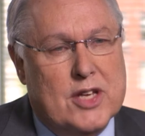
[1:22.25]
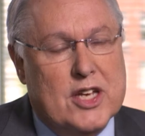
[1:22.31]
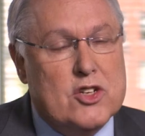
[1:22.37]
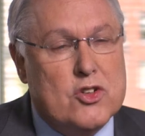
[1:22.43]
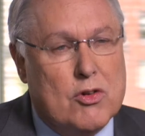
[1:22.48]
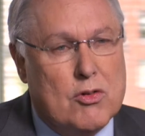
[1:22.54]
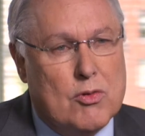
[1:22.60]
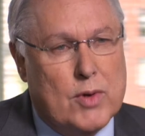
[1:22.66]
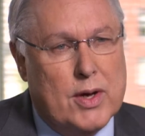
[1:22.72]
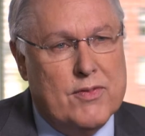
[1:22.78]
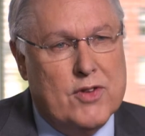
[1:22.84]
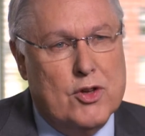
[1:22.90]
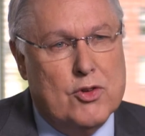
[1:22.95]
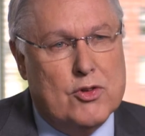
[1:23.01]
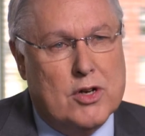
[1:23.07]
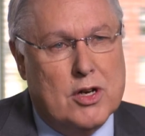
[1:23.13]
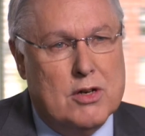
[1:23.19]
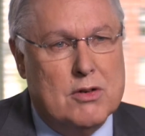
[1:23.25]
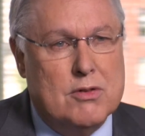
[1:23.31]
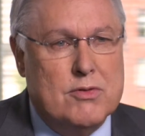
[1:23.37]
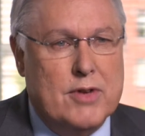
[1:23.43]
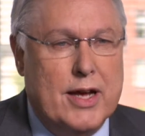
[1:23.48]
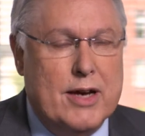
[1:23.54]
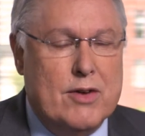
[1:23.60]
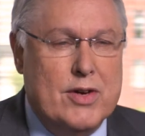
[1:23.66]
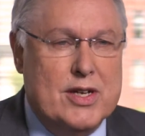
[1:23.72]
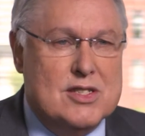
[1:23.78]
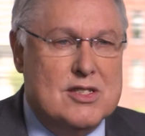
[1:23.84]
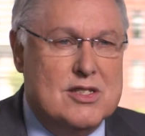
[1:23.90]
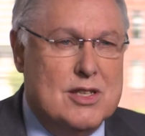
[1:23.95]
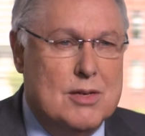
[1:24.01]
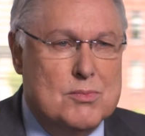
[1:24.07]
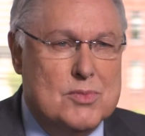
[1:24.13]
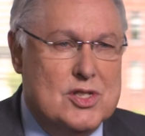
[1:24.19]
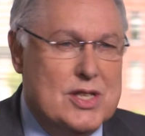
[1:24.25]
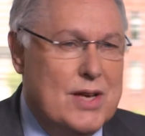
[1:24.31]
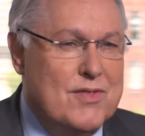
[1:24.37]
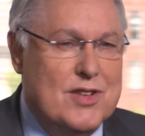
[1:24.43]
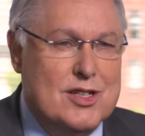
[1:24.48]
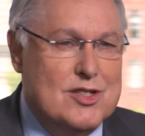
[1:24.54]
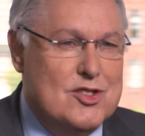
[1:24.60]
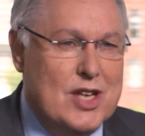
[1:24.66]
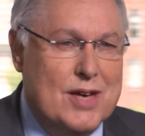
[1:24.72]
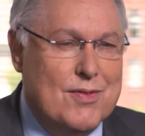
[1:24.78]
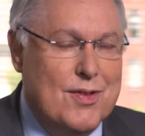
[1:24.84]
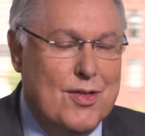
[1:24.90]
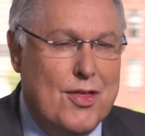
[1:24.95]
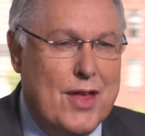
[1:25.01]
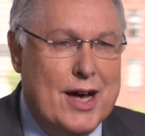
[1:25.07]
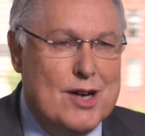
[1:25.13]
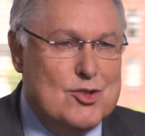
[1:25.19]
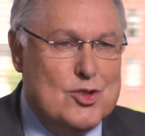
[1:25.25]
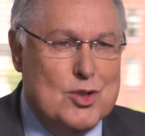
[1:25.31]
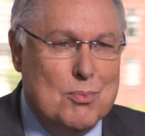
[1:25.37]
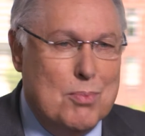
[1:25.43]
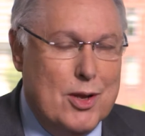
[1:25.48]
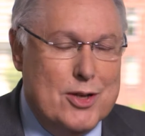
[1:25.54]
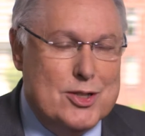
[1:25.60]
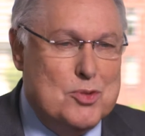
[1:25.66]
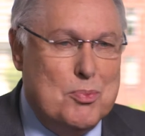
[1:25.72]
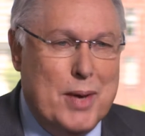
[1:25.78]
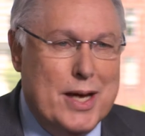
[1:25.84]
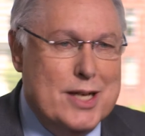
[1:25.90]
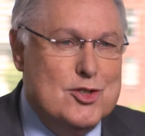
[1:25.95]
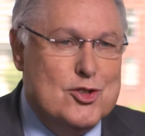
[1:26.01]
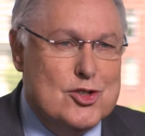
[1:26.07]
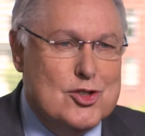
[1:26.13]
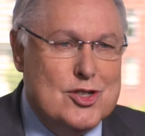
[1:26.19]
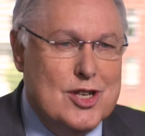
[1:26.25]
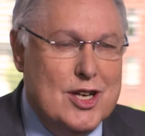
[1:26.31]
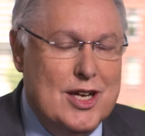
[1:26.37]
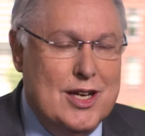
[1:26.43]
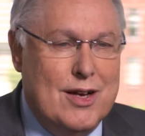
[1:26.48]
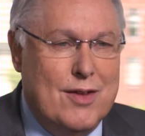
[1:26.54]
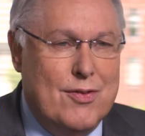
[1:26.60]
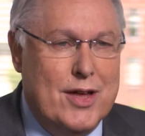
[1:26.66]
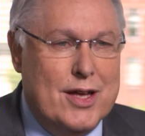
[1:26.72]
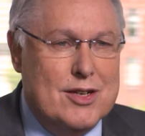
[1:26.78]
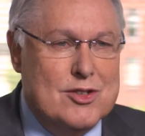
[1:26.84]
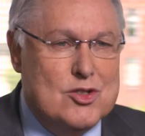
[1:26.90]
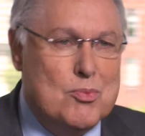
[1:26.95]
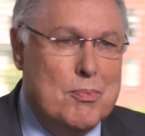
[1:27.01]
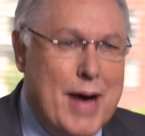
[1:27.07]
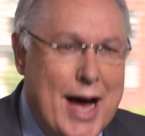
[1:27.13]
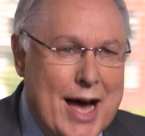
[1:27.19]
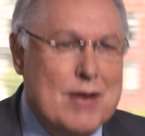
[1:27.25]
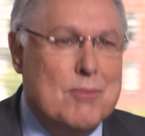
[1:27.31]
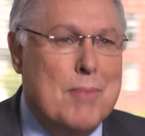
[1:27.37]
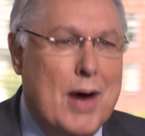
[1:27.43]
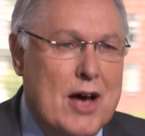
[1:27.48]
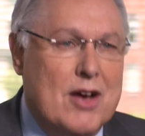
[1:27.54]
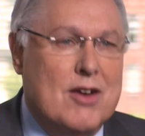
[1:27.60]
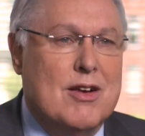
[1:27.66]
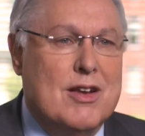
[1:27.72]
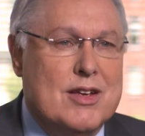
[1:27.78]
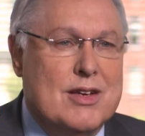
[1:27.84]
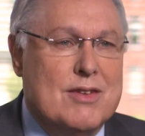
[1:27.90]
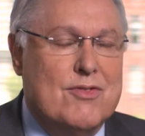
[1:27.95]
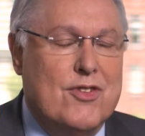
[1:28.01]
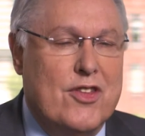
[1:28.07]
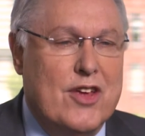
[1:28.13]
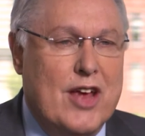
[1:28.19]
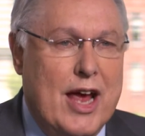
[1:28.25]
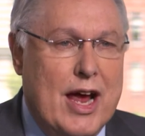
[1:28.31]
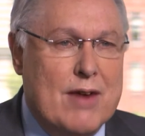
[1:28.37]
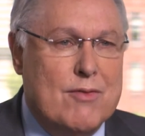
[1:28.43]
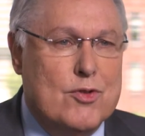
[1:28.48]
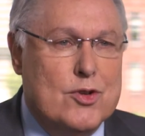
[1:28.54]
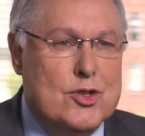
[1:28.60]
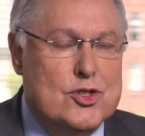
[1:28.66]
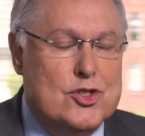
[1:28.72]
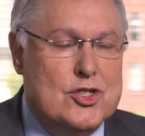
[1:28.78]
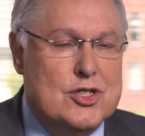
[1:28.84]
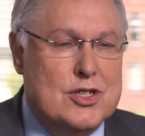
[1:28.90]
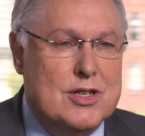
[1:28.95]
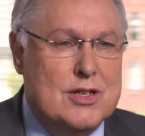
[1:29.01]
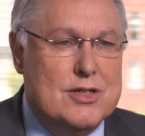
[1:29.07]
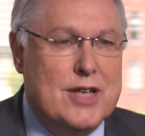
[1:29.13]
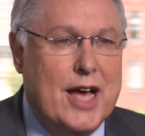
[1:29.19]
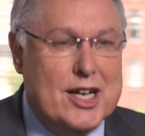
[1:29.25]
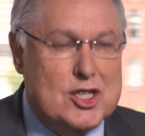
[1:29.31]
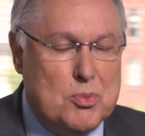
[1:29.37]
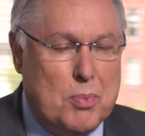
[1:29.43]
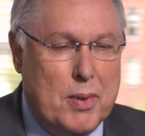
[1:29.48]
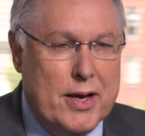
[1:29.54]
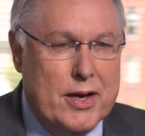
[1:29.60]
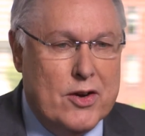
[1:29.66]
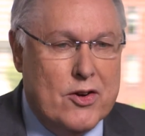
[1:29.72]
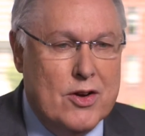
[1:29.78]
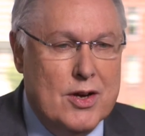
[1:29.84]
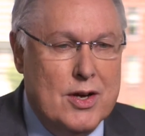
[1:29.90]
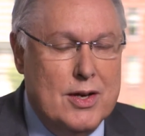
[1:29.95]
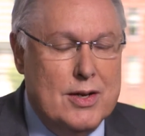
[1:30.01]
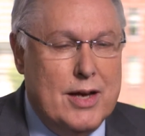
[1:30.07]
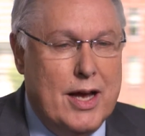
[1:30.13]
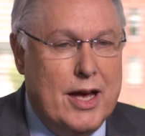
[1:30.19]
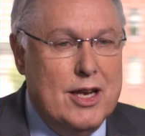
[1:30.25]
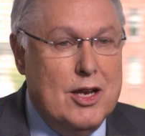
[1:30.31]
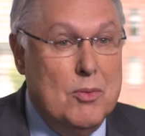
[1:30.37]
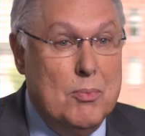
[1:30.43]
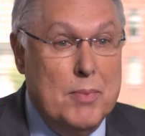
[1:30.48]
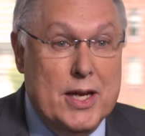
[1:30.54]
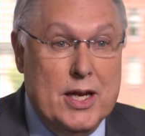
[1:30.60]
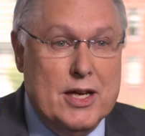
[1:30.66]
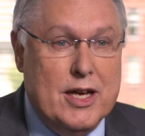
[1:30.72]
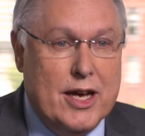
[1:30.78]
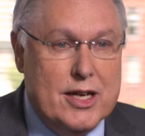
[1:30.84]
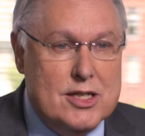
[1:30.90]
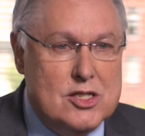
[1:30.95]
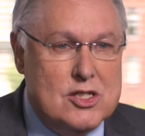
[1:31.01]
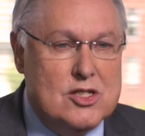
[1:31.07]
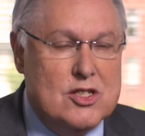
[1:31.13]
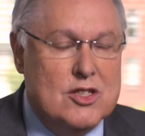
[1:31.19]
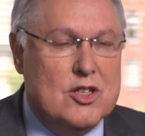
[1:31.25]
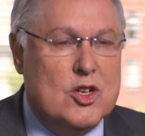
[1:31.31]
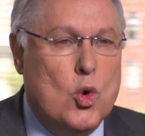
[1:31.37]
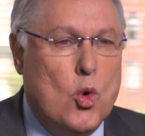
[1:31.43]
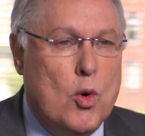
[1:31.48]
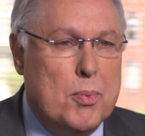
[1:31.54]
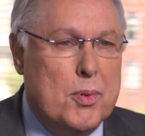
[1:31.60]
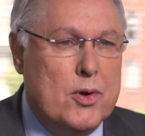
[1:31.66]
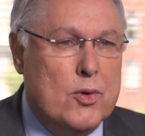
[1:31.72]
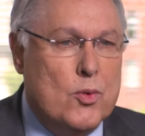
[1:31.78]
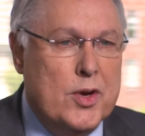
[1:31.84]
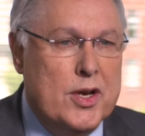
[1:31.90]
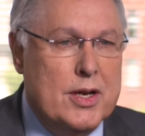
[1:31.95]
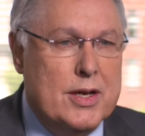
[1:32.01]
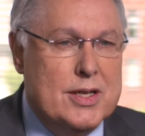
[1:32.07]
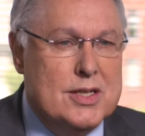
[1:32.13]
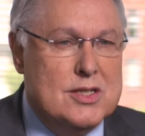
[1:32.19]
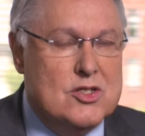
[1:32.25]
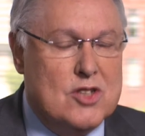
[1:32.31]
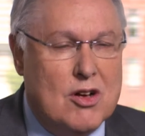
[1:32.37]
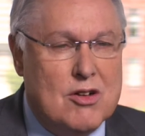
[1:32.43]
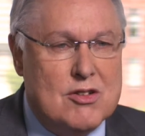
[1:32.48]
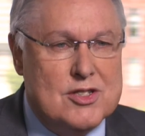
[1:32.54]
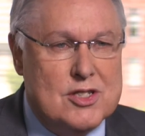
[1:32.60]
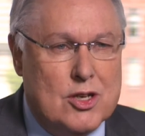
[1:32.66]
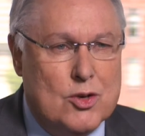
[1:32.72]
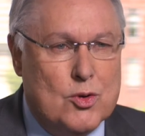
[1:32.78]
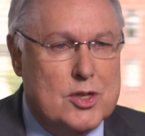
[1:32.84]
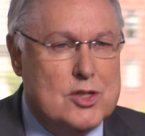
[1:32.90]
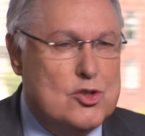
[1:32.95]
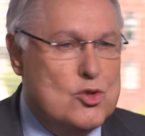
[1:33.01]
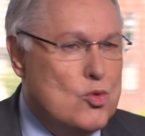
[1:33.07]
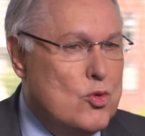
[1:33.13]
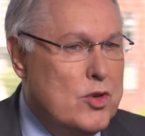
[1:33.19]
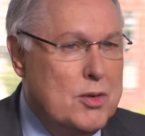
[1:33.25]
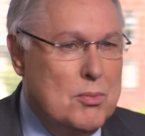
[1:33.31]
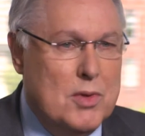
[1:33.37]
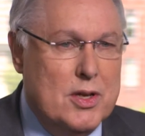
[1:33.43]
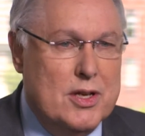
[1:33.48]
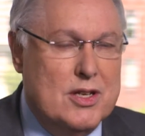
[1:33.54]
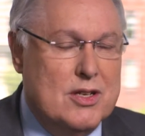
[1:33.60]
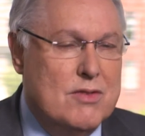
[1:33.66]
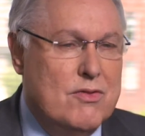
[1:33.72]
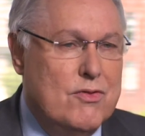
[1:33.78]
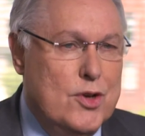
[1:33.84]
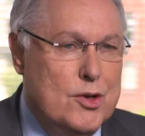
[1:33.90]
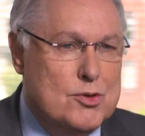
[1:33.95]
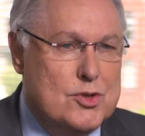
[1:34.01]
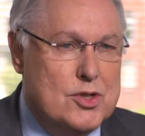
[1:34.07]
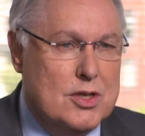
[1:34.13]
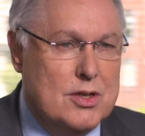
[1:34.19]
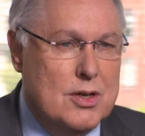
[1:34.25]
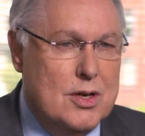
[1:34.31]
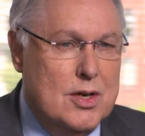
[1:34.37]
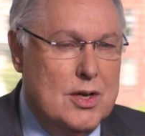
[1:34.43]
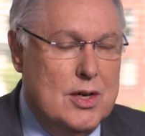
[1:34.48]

The Internal Revenue Code now has some 77,000 plus pages. That is mind-boggling for the average taxpayer, and in many cases in the corporate arena, it's also extremely confusing.